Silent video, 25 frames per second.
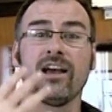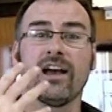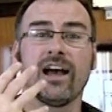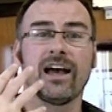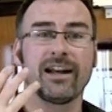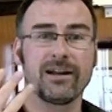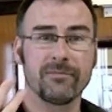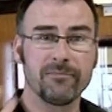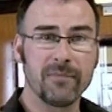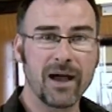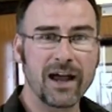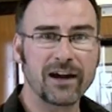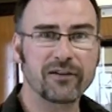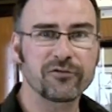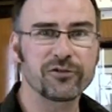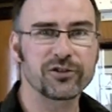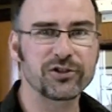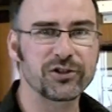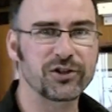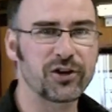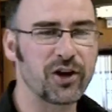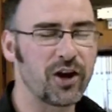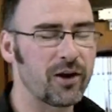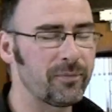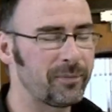At a
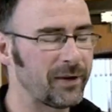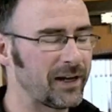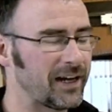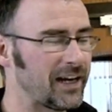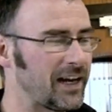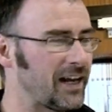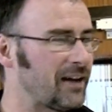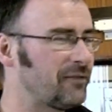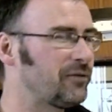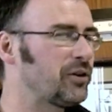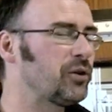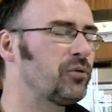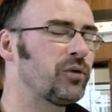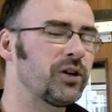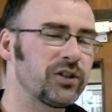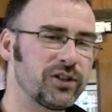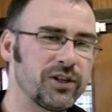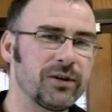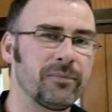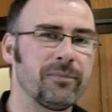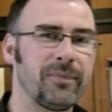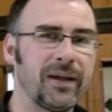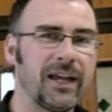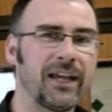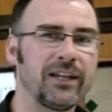macroscopic level,
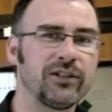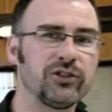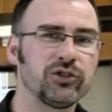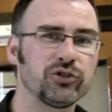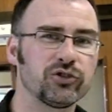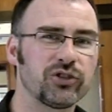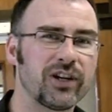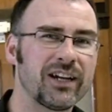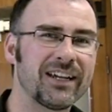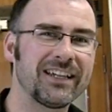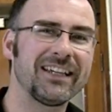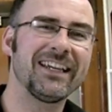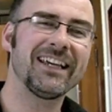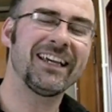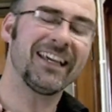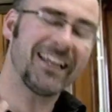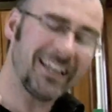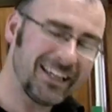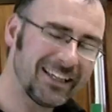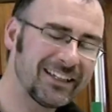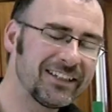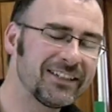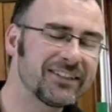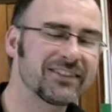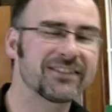watching paint dry
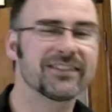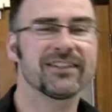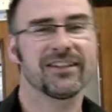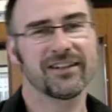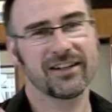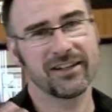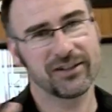is,